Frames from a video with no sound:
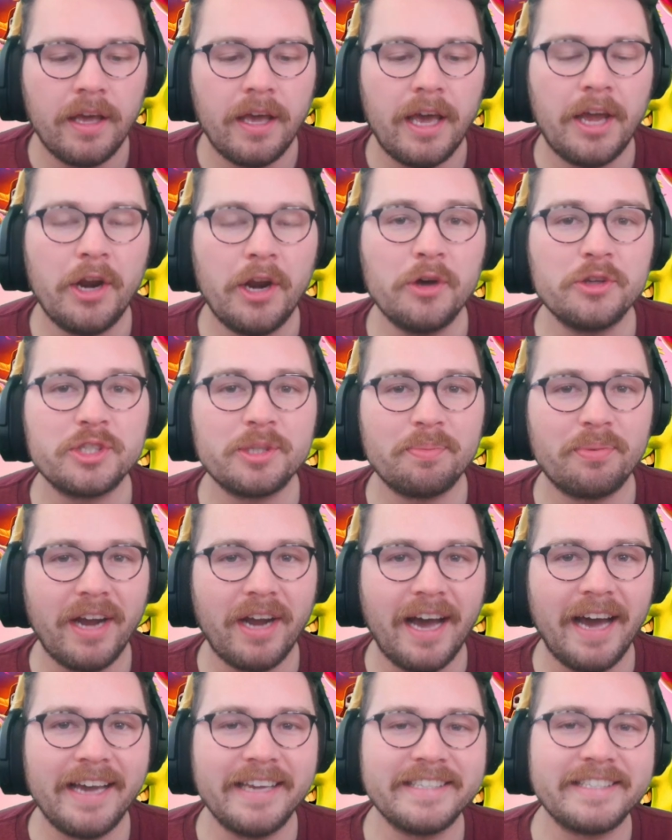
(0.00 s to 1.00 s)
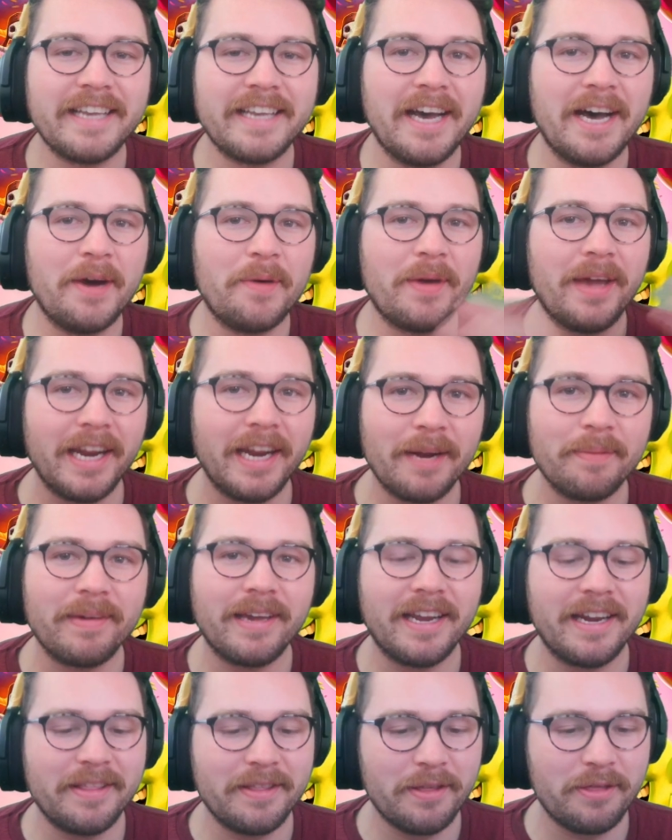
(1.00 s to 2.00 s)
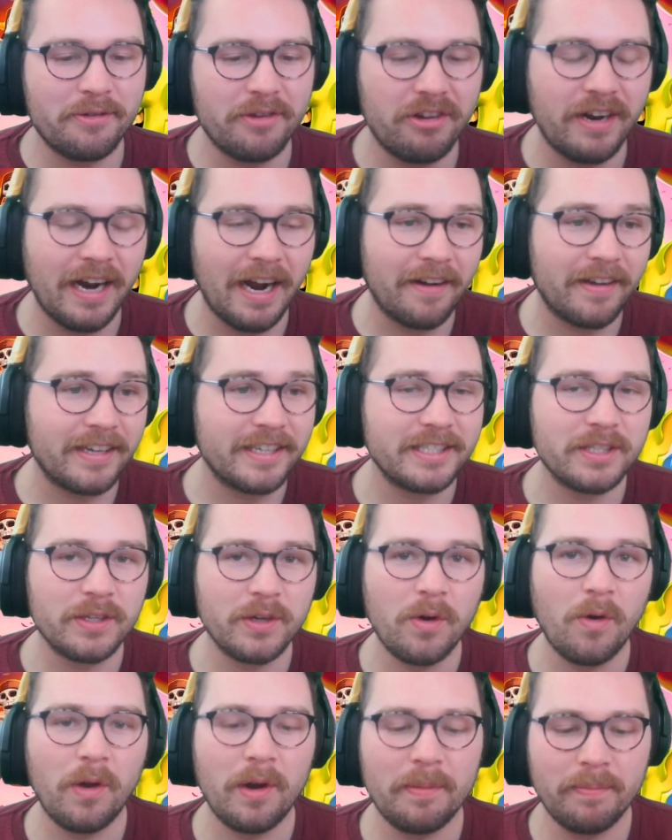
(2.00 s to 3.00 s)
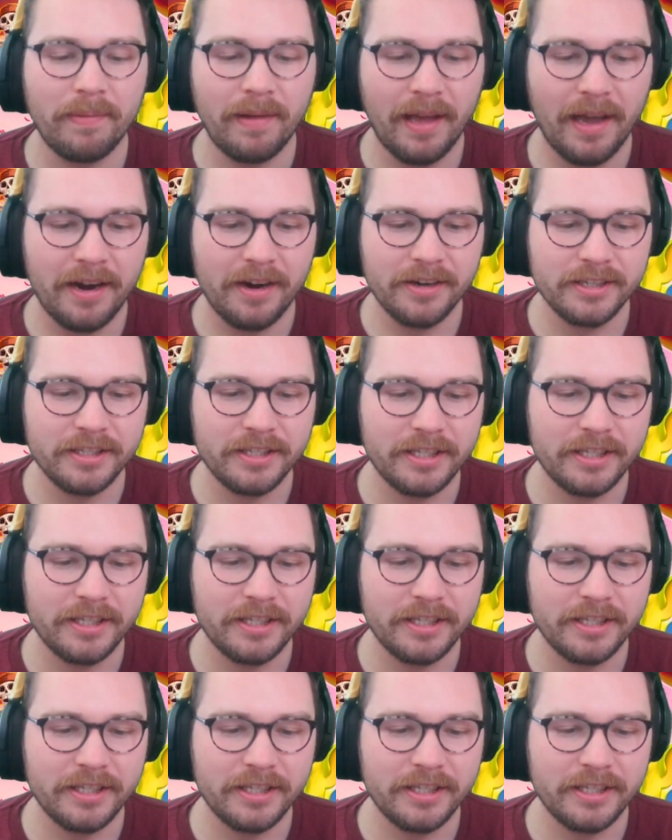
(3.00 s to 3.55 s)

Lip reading: And no surprise, we ended up getting the 3 crown against the Golem players.